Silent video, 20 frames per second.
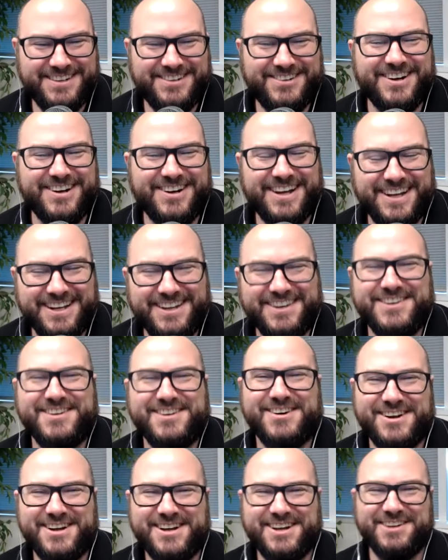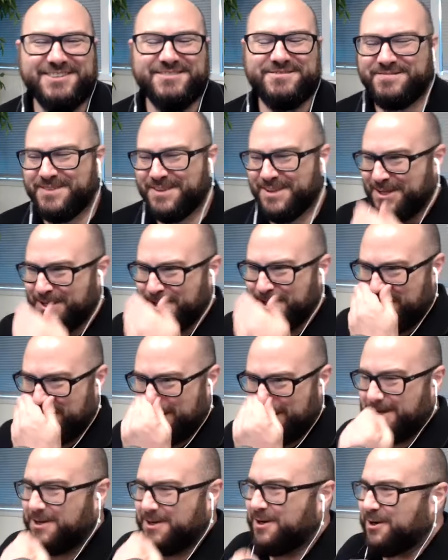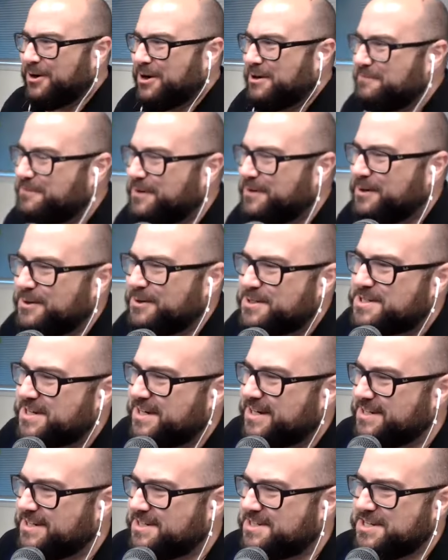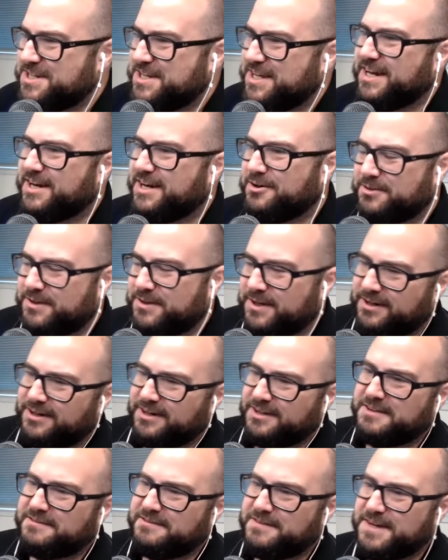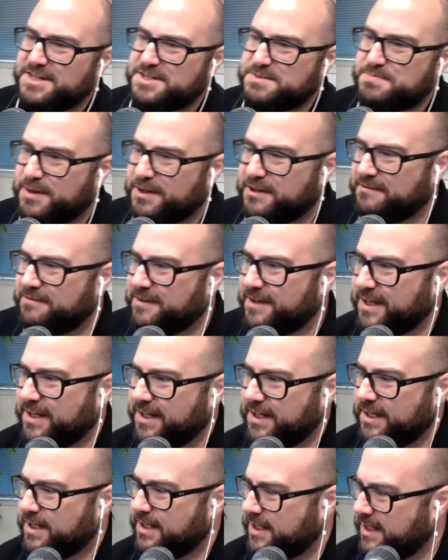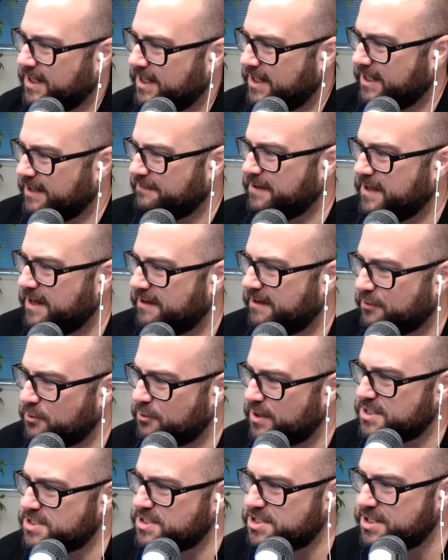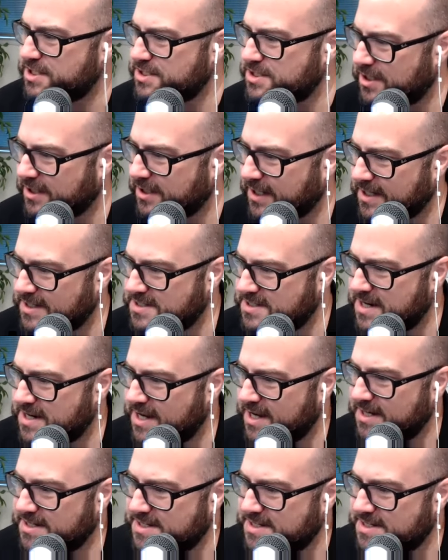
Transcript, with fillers: Right. All right, folks, I see you out there on the Facebook feed. If you have questions, our guest tonight